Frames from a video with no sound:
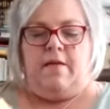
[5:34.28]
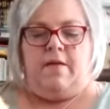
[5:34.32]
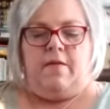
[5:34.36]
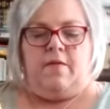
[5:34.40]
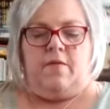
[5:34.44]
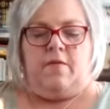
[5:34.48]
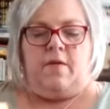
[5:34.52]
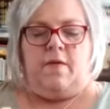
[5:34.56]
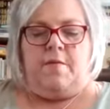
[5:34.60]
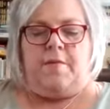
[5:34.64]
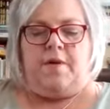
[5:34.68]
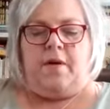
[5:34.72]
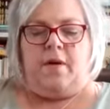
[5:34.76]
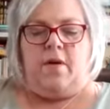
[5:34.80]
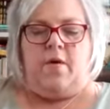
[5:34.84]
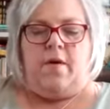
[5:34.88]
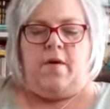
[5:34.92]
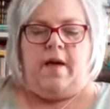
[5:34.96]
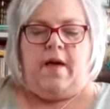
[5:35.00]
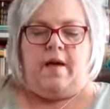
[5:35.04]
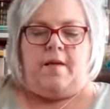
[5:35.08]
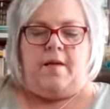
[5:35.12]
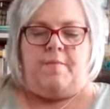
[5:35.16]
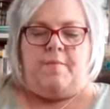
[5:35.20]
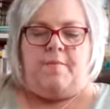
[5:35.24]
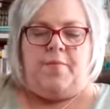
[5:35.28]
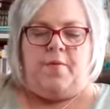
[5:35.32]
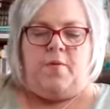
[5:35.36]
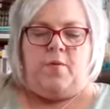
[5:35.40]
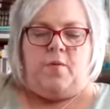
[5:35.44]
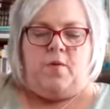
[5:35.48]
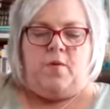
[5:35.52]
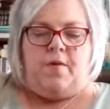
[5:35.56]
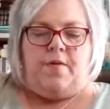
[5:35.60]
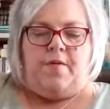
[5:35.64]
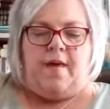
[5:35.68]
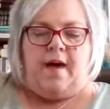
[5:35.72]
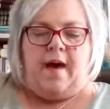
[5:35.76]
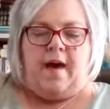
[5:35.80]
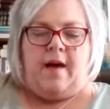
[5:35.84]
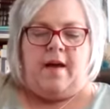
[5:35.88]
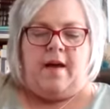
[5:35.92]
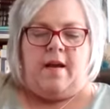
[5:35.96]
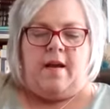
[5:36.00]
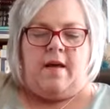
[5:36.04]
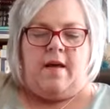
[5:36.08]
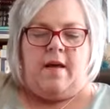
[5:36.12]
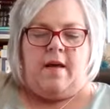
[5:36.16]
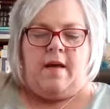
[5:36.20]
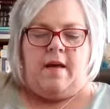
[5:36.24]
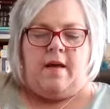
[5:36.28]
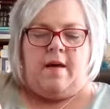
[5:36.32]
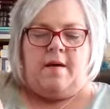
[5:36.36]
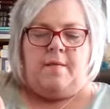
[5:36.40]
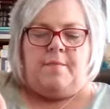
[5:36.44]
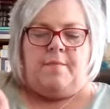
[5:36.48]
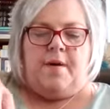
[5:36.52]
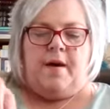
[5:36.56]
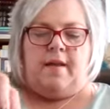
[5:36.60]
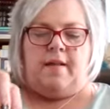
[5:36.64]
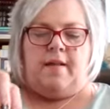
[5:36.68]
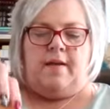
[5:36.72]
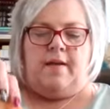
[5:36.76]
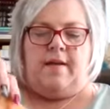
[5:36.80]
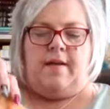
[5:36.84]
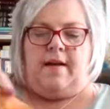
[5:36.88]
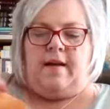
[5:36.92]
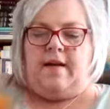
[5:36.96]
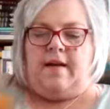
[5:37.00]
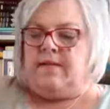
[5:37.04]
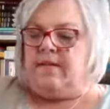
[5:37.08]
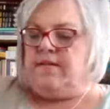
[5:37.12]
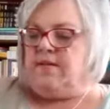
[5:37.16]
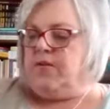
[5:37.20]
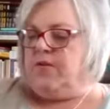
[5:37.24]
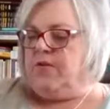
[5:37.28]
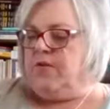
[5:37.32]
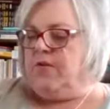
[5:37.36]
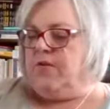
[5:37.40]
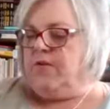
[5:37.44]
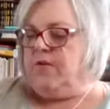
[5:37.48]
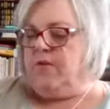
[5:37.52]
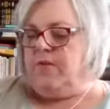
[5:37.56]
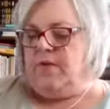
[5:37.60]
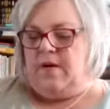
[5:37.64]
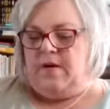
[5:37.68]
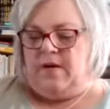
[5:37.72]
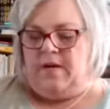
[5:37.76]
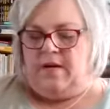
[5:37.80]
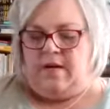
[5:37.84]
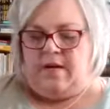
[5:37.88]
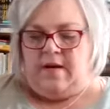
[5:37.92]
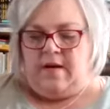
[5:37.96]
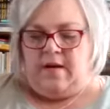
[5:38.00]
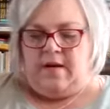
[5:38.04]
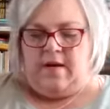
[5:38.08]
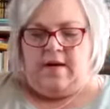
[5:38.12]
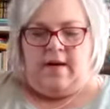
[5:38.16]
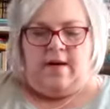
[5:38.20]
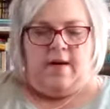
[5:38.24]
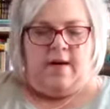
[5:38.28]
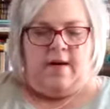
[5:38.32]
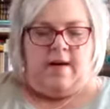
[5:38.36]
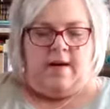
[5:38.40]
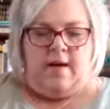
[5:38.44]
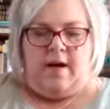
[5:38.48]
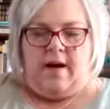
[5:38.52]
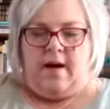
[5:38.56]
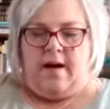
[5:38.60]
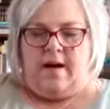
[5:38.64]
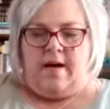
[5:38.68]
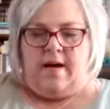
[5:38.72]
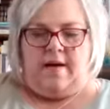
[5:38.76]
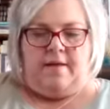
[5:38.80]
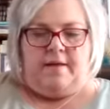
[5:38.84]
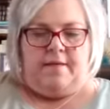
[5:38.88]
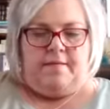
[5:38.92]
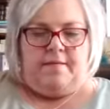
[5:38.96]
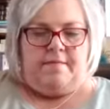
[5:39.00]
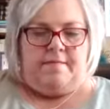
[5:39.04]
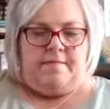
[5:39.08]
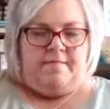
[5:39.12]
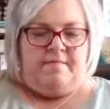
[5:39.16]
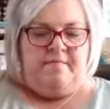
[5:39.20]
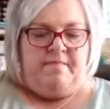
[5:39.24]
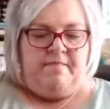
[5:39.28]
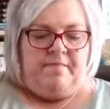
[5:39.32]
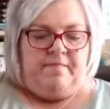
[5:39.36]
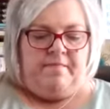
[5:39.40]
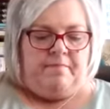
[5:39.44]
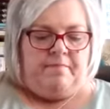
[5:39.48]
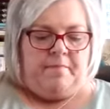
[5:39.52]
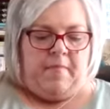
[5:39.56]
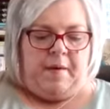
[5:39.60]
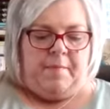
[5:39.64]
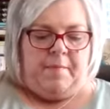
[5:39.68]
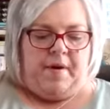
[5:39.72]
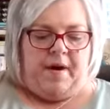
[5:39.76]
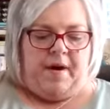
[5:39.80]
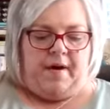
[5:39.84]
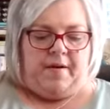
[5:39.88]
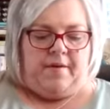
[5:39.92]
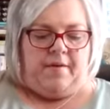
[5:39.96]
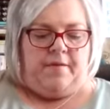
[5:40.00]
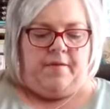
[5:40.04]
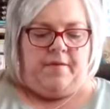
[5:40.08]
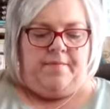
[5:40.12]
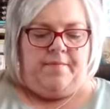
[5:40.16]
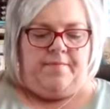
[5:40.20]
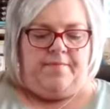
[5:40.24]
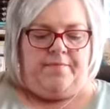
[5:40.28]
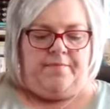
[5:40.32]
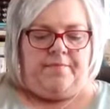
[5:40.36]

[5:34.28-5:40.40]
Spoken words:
So I'm going to go ahead and pour that pellet into my bottle.